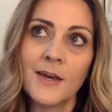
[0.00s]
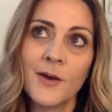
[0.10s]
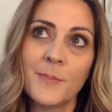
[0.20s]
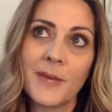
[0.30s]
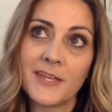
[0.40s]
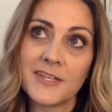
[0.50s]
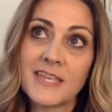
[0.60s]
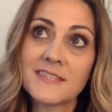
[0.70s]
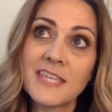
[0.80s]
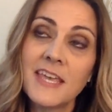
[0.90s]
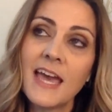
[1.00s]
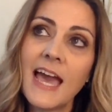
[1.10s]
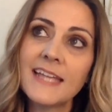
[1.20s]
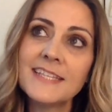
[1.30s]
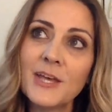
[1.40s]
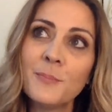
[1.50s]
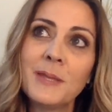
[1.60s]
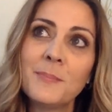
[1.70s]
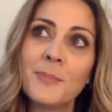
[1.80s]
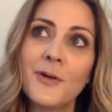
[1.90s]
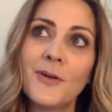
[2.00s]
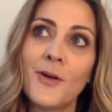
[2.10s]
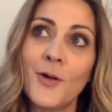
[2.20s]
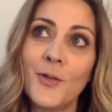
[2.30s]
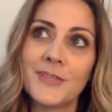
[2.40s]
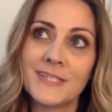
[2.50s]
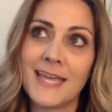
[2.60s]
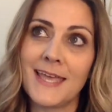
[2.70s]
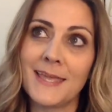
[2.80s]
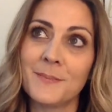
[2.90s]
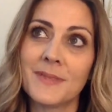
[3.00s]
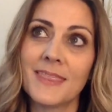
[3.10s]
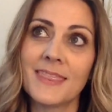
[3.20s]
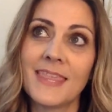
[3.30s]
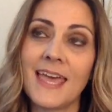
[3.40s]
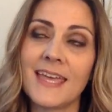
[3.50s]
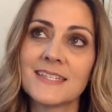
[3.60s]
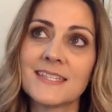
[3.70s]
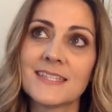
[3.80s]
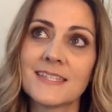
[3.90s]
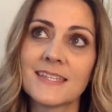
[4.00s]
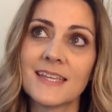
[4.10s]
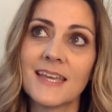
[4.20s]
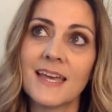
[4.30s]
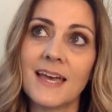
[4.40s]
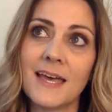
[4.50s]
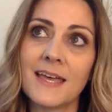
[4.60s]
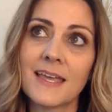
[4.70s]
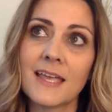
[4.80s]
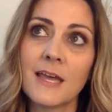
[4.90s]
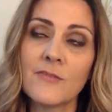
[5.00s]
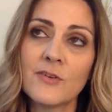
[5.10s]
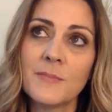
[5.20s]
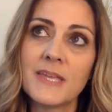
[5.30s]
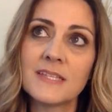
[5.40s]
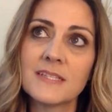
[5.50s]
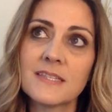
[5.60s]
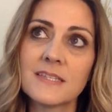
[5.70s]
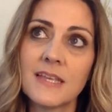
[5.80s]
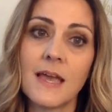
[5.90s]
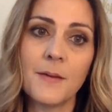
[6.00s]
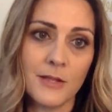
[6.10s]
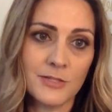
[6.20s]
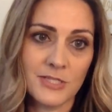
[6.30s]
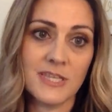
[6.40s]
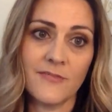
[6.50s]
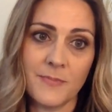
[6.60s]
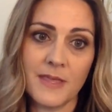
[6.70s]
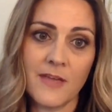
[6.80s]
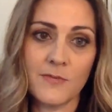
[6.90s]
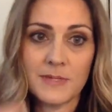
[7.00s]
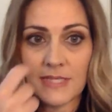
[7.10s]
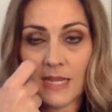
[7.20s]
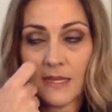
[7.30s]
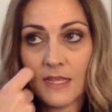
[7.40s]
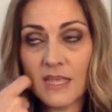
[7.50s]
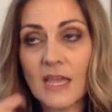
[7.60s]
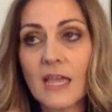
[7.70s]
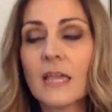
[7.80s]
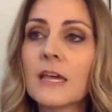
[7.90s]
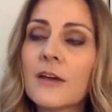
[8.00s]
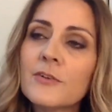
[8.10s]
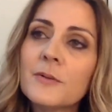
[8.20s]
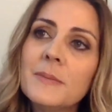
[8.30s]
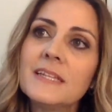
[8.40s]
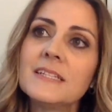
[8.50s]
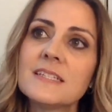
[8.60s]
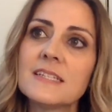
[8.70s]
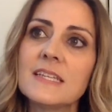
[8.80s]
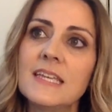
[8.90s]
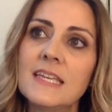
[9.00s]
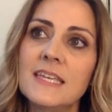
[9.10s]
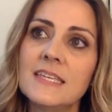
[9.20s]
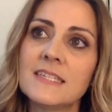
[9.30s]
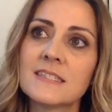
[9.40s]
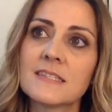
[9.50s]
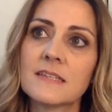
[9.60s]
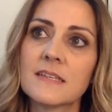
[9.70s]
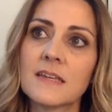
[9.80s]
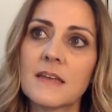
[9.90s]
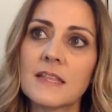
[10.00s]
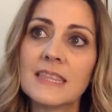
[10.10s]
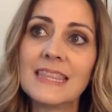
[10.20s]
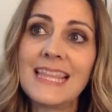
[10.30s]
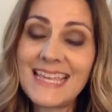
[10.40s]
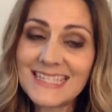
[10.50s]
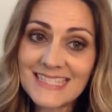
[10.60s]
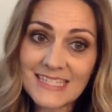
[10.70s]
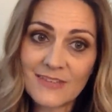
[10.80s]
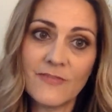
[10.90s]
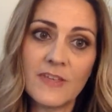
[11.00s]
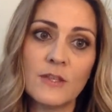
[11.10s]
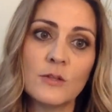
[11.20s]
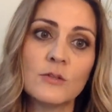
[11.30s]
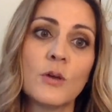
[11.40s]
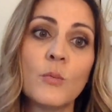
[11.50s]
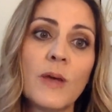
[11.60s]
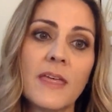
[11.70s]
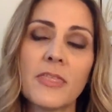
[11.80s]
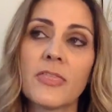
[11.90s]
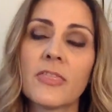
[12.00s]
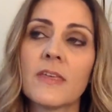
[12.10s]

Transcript: Oh my goodness. I tell people all the time that government, I'll just say from the government side, government is less filled with